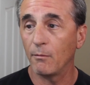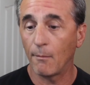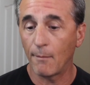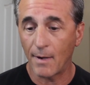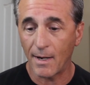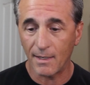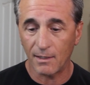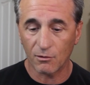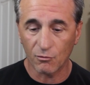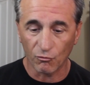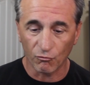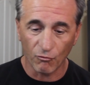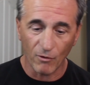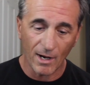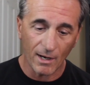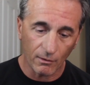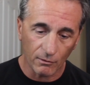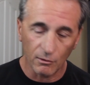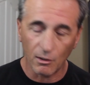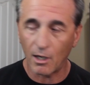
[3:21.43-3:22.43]
My
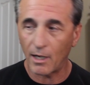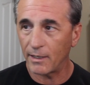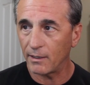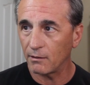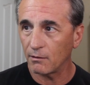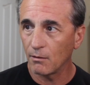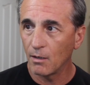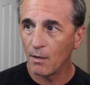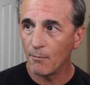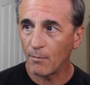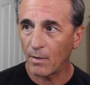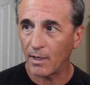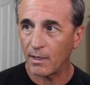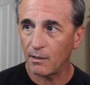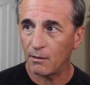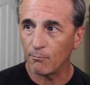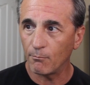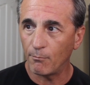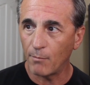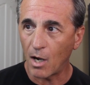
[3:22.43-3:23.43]
direct line,
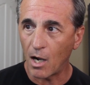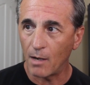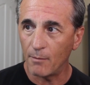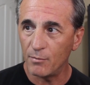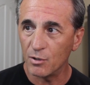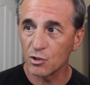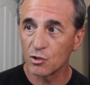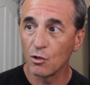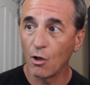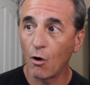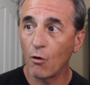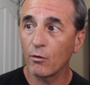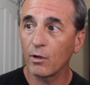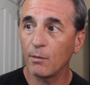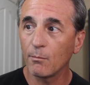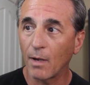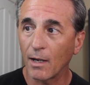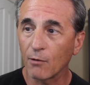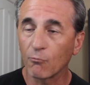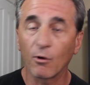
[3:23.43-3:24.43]
my Bisnoni,
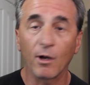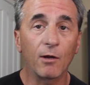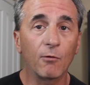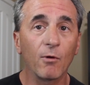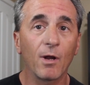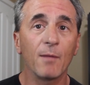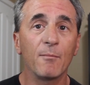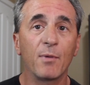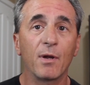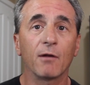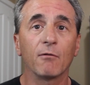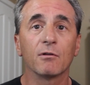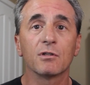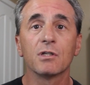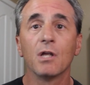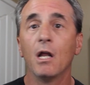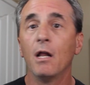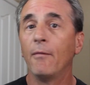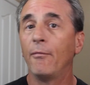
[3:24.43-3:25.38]
my great-grandparents,